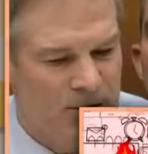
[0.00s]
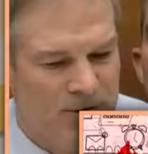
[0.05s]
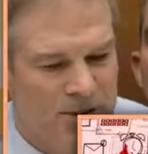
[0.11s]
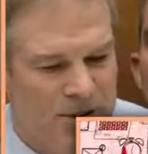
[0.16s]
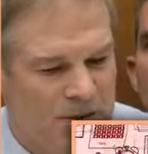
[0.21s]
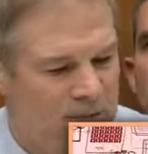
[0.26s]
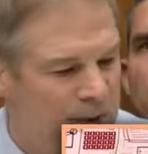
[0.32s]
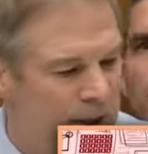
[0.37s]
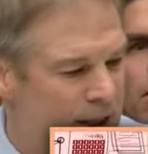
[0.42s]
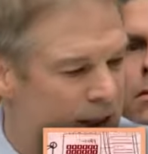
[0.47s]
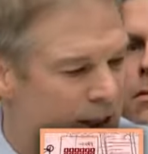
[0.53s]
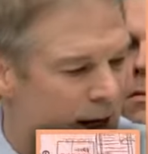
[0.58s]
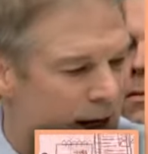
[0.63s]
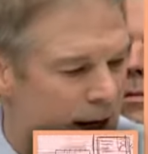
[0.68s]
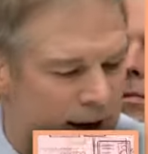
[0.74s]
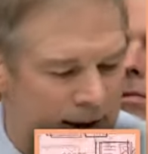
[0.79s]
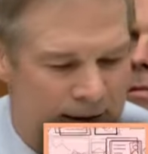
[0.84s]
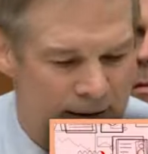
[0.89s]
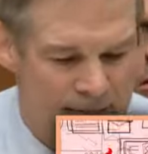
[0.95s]
who's the big
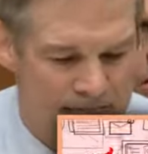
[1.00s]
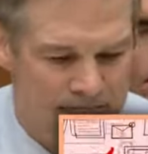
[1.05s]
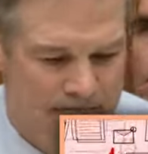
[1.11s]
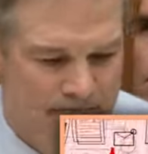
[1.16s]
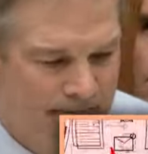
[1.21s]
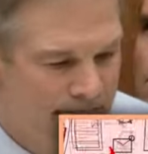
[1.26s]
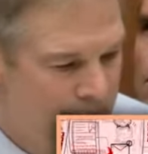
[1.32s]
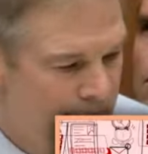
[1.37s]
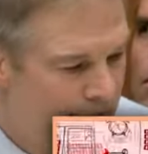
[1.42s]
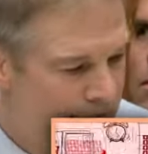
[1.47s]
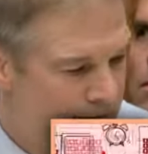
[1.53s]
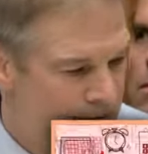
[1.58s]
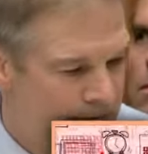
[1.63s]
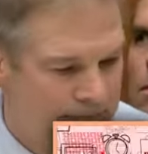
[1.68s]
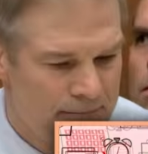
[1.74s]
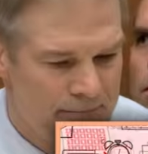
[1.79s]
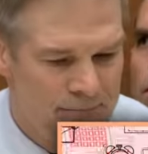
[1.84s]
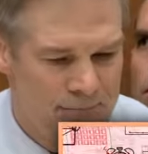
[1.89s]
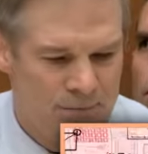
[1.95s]
guy?
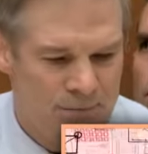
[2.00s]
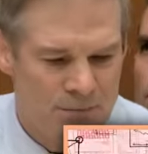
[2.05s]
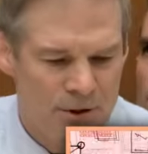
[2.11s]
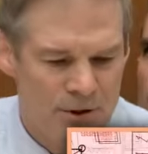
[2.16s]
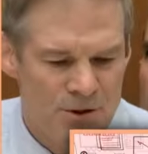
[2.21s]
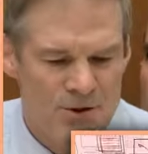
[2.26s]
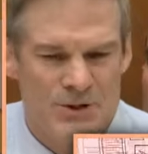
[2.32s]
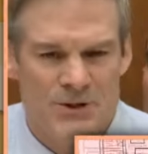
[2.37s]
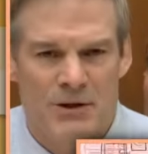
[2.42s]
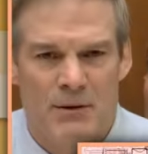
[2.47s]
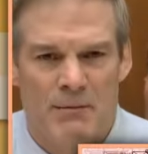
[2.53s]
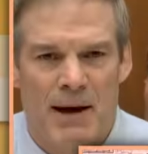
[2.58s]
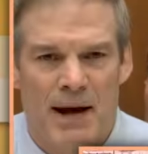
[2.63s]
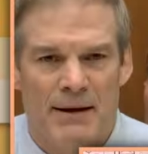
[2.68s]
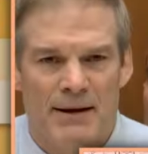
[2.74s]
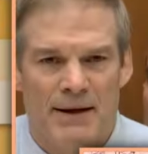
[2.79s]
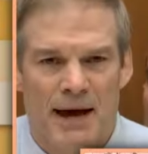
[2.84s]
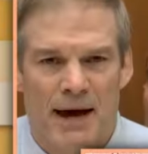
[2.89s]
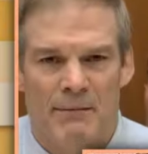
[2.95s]
Are you sure
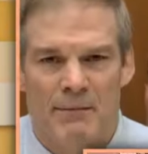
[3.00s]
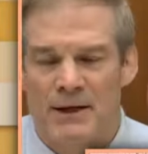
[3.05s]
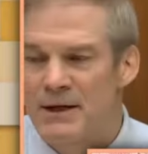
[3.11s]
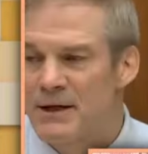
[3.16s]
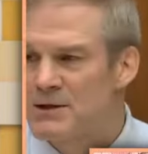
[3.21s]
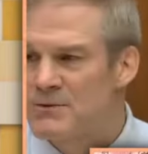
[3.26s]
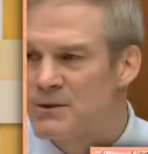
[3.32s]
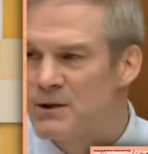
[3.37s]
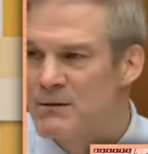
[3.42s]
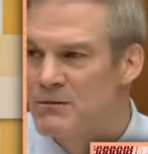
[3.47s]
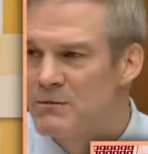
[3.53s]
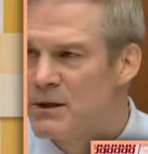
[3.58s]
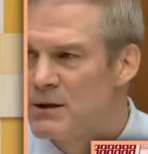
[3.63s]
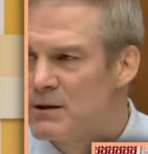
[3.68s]
about that? Because when...